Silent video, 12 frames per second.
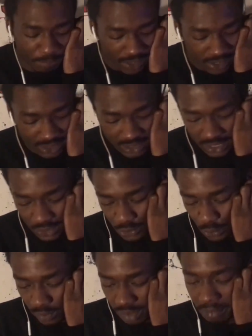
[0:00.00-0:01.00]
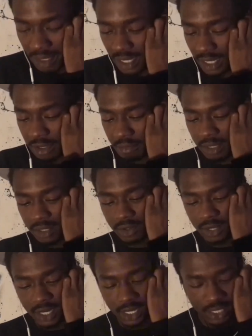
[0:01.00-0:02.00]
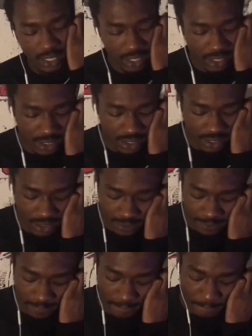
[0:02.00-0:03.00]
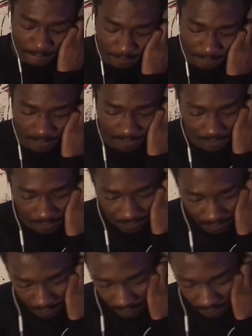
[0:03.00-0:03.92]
Let's get to it, man. Come on. My arms, trying to